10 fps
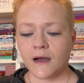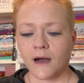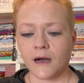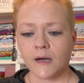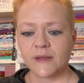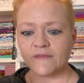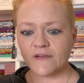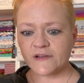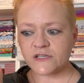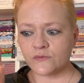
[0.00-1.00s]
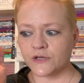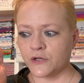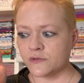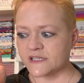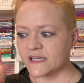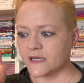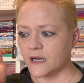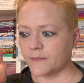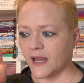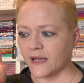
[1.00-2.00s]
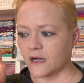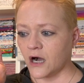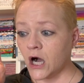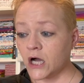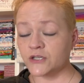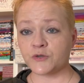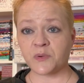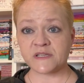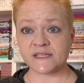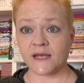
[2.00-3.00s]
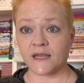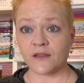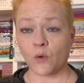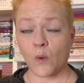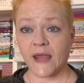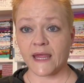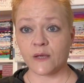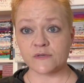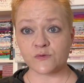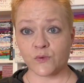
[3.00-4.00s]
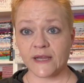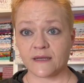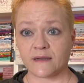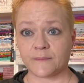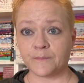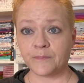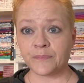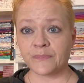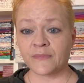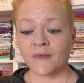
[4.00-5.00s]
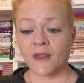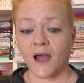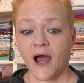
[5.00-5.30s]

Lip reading: even if I don't use it like 100% the way it was written,